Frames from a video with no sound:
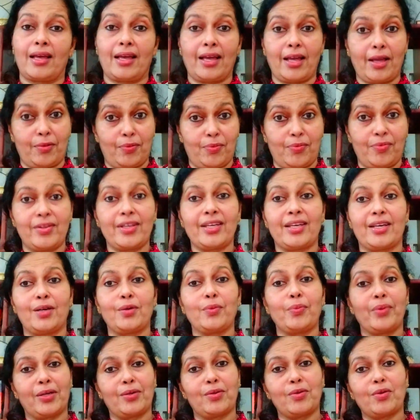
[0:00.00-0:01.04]
Every year
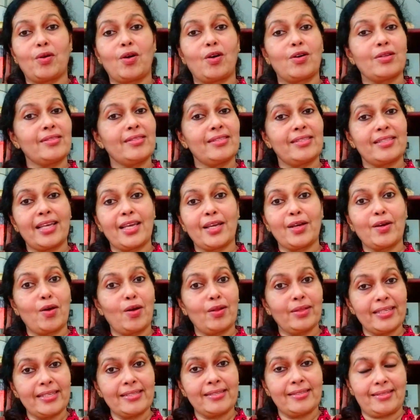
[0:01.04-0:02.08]
we go on seeing
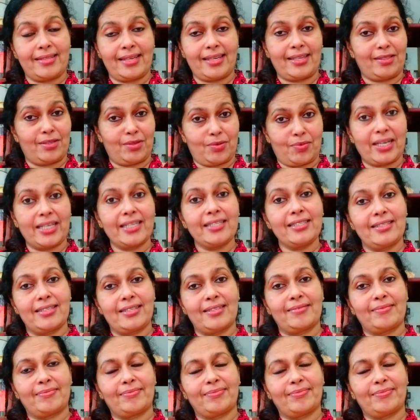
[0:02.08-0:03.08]
all these things, right?